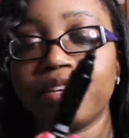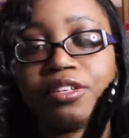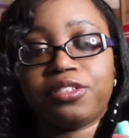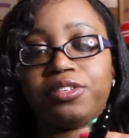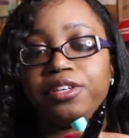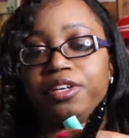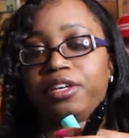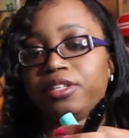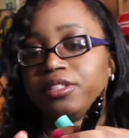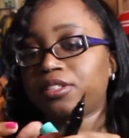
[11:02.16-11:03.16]
It's really
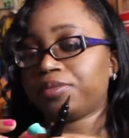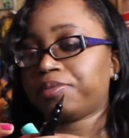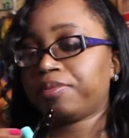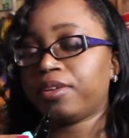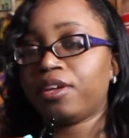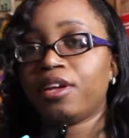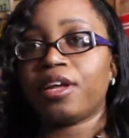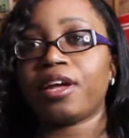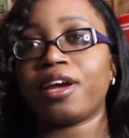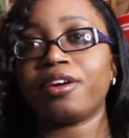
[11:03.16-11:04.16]
nice.
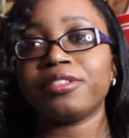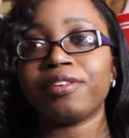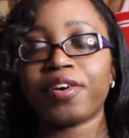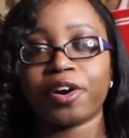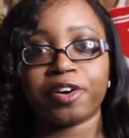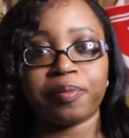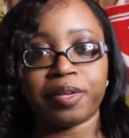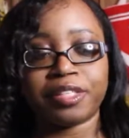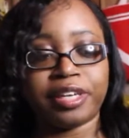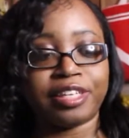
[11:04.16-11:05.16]
And also I've heard
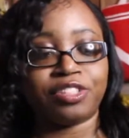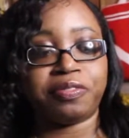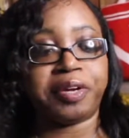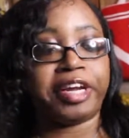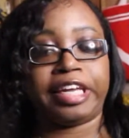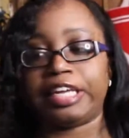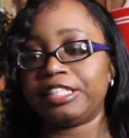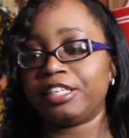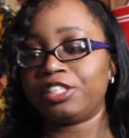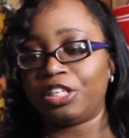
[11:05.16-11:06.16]
Camila say it's very
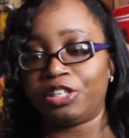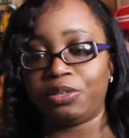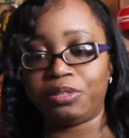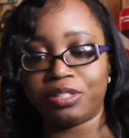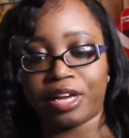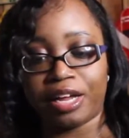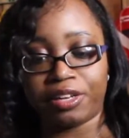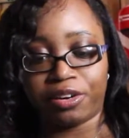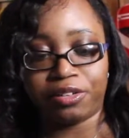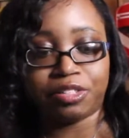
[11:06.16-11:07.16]
easy to use this eyeliner.